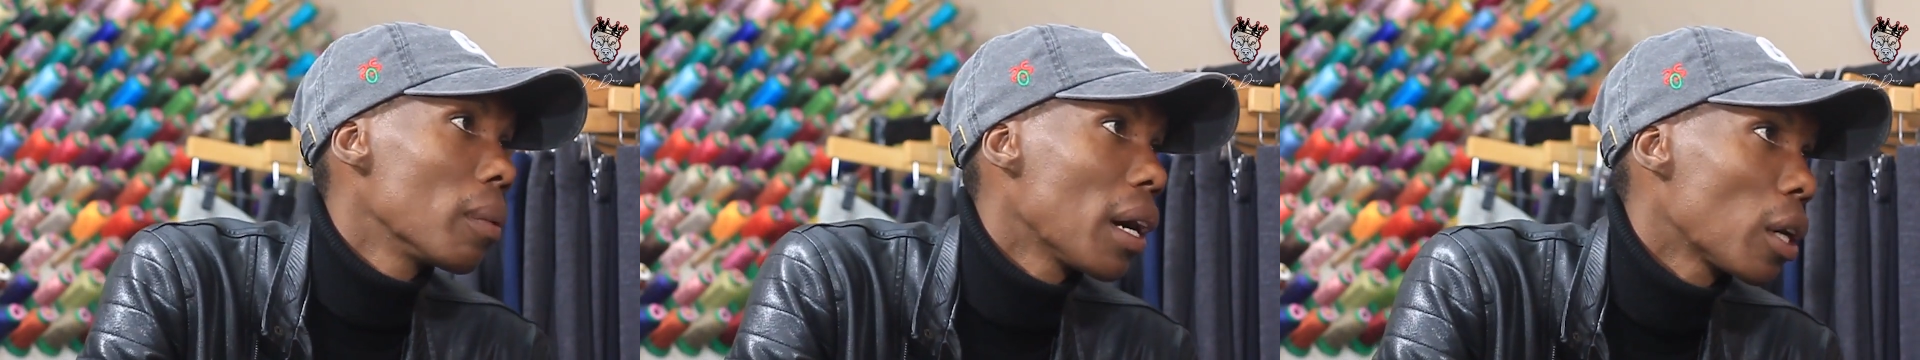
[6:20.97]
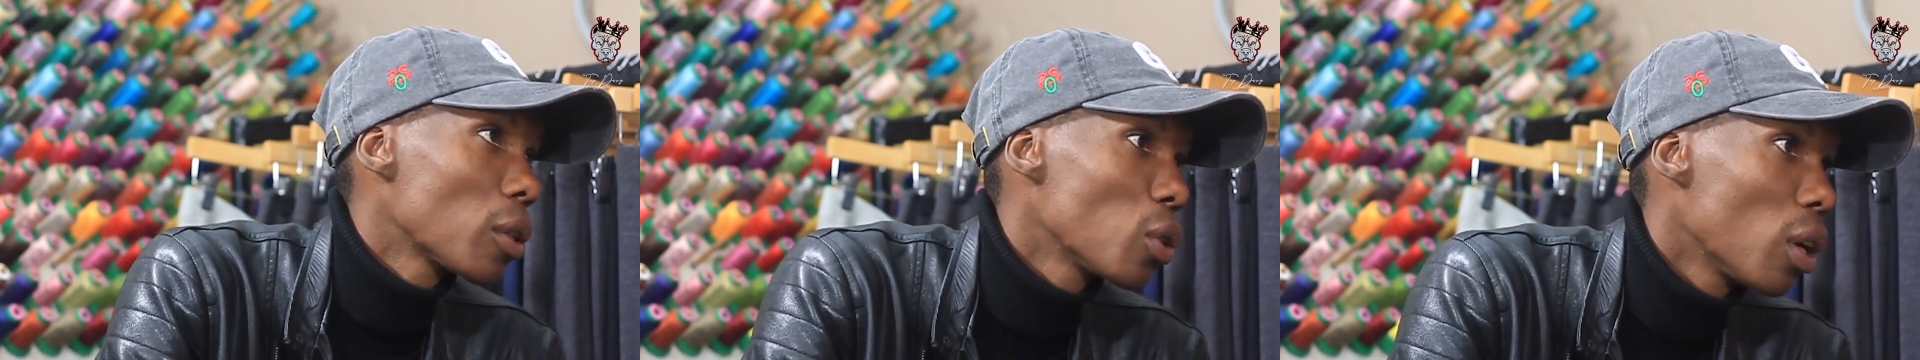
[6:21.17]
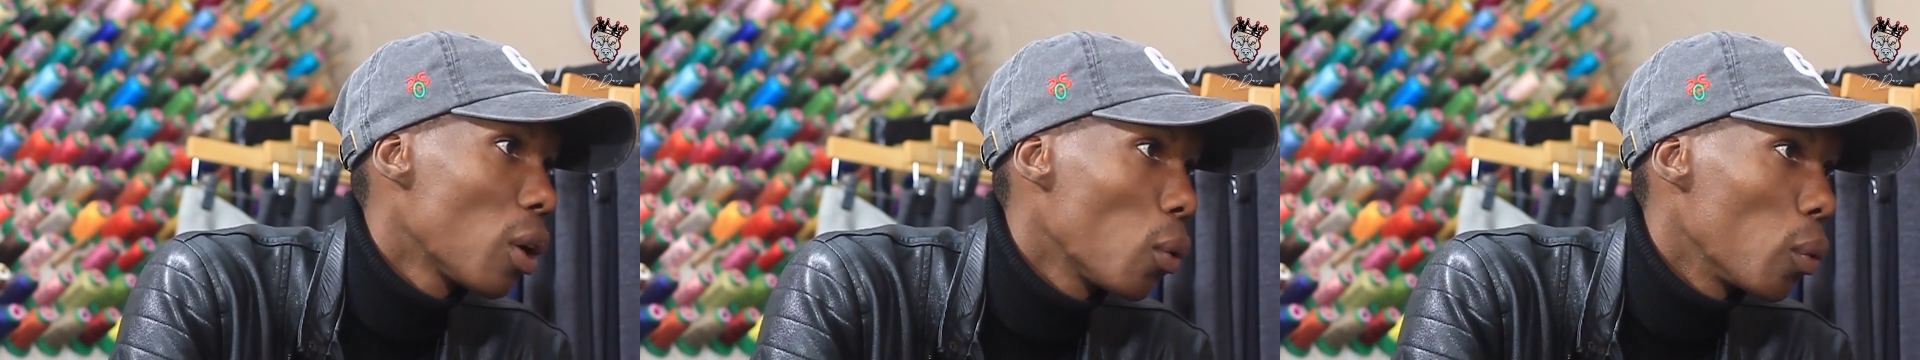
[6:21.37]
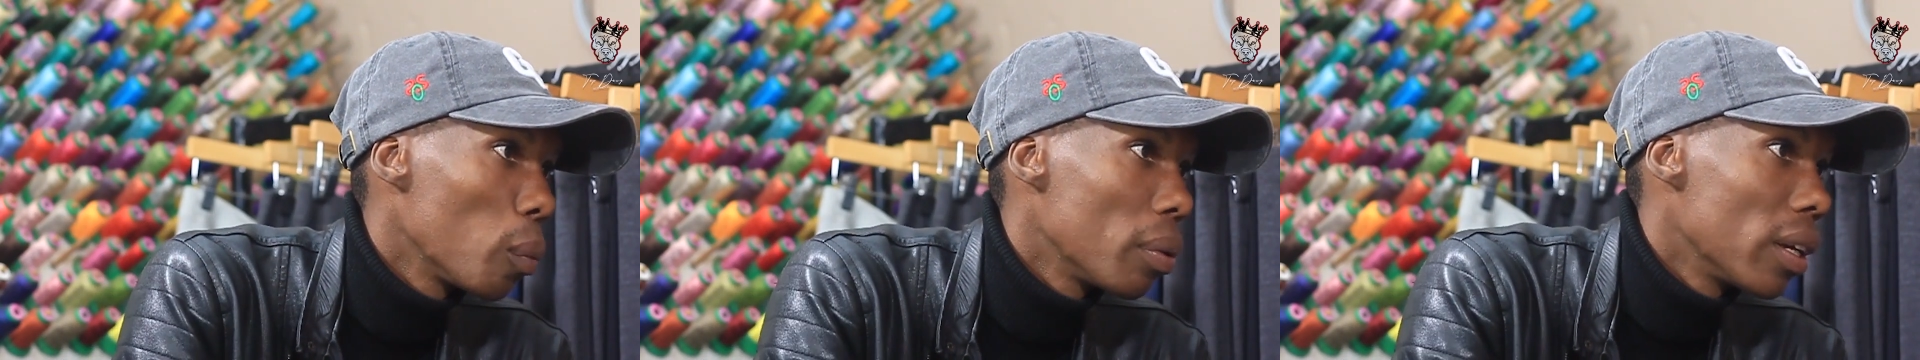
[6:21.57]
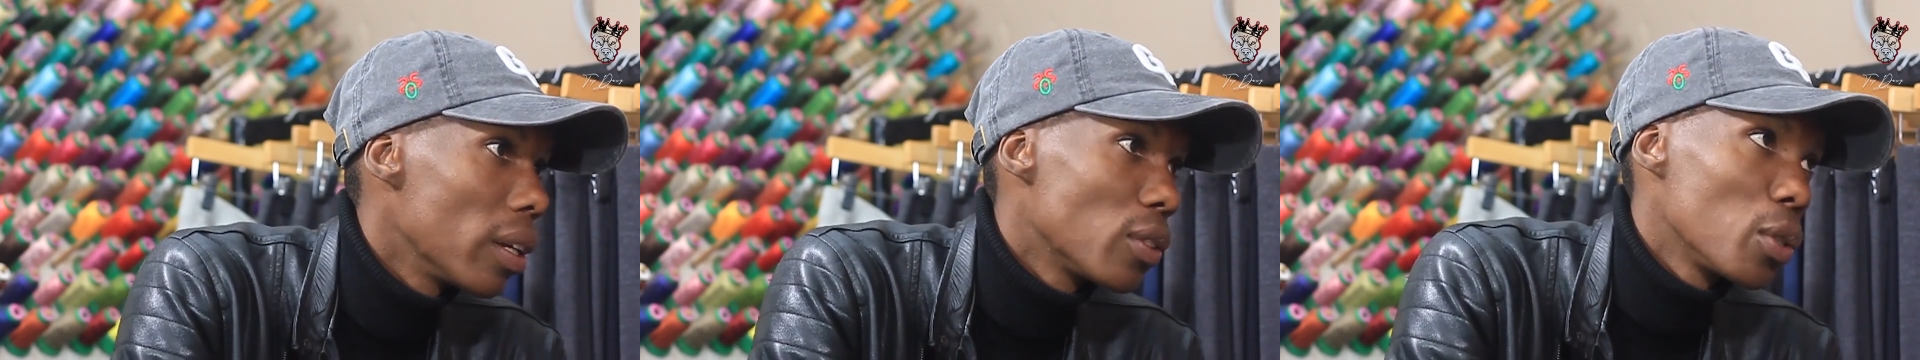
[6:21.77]
about
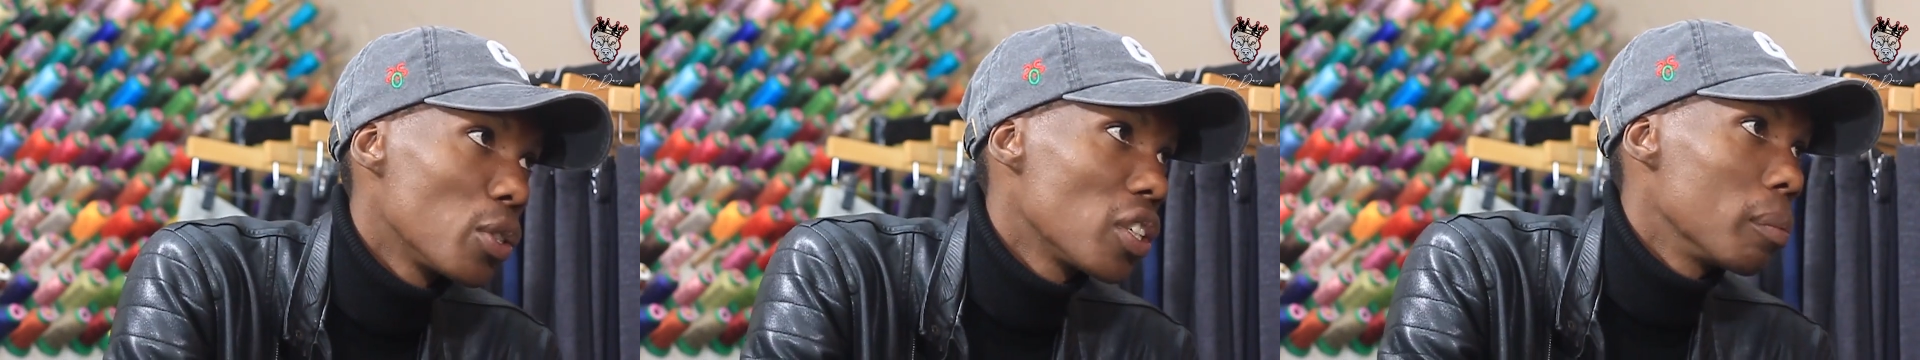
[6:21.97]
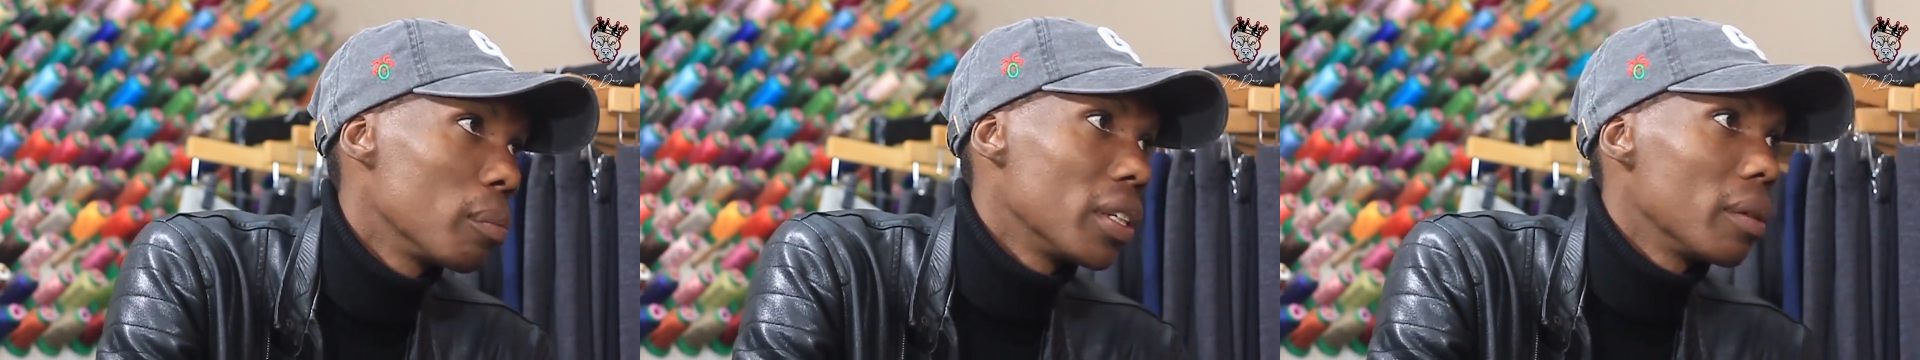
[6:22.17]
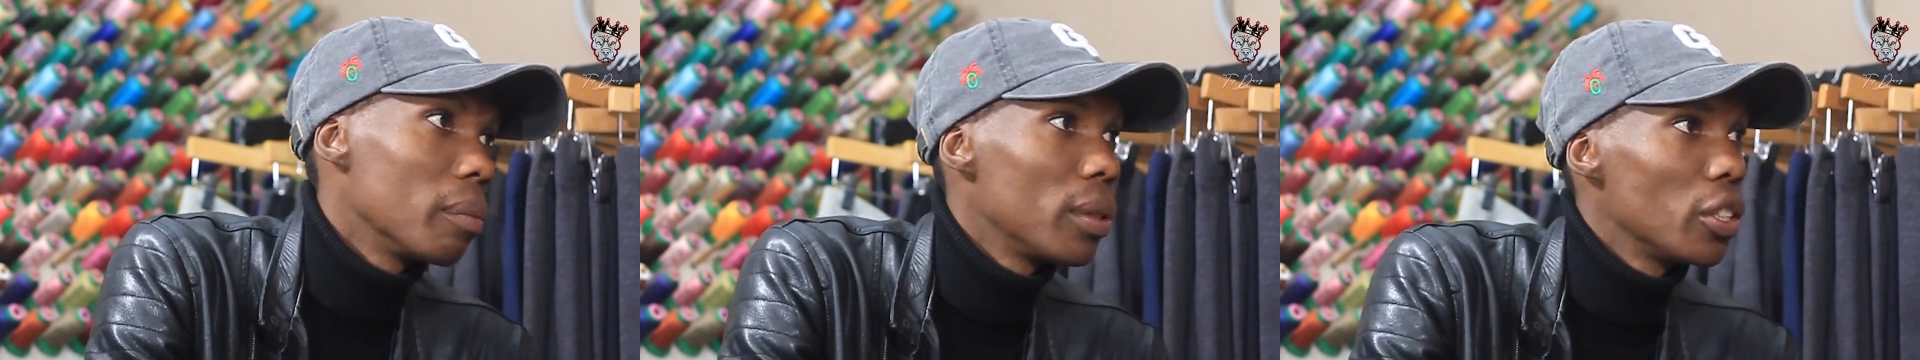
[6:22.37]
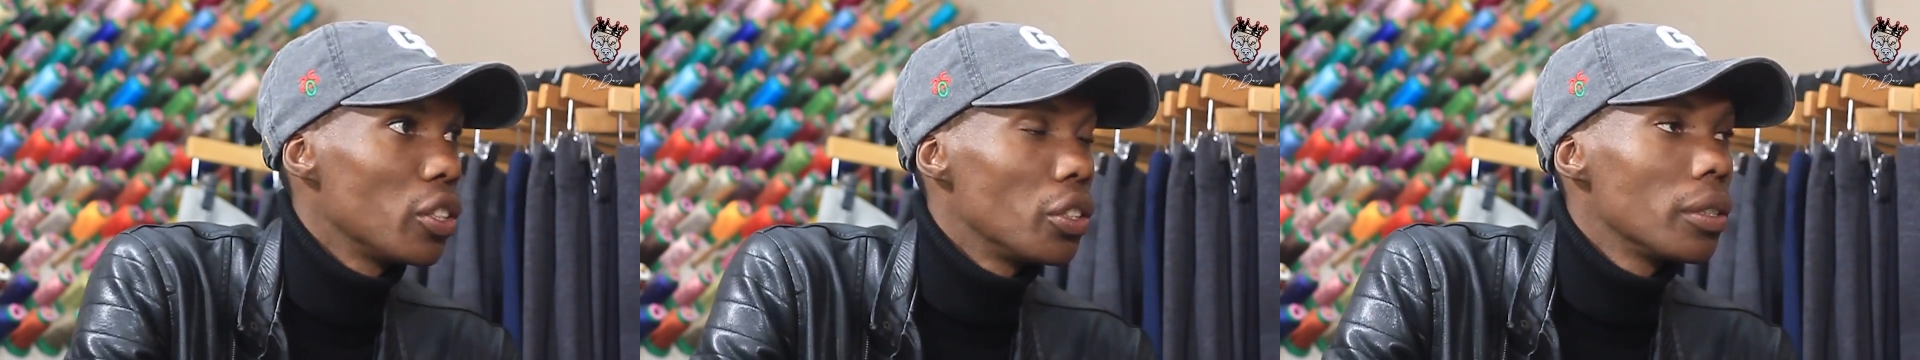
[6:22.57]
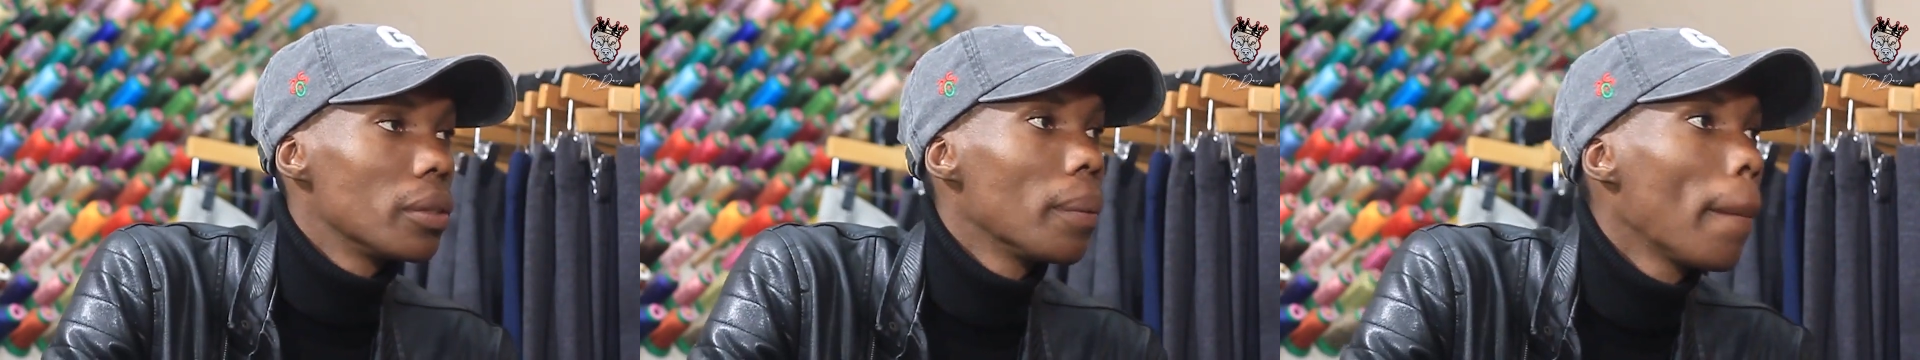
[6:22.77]
social media
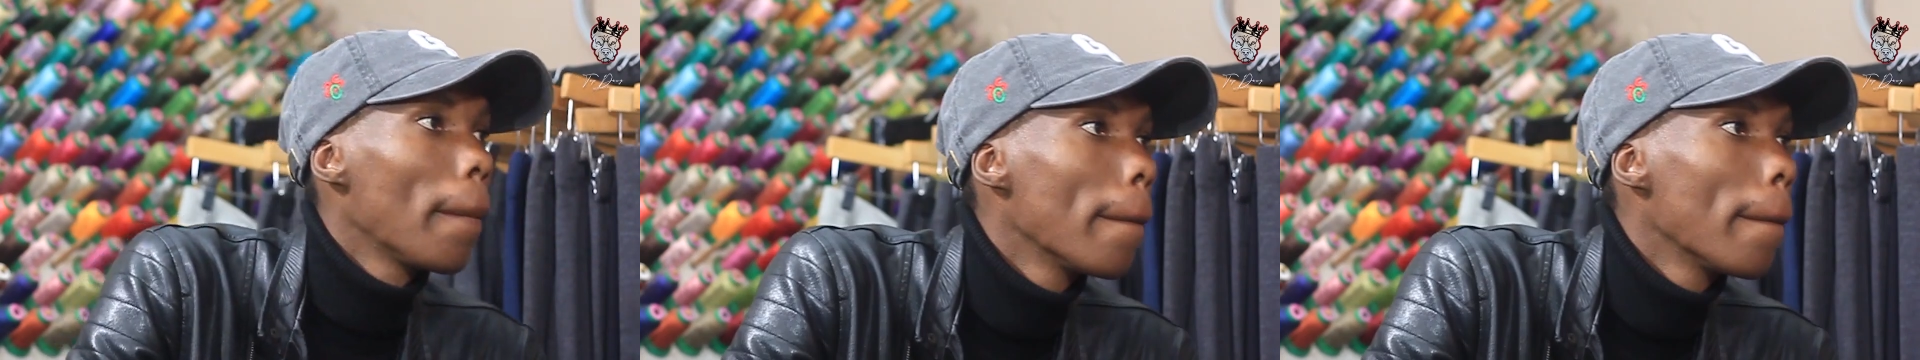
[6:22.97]
pages.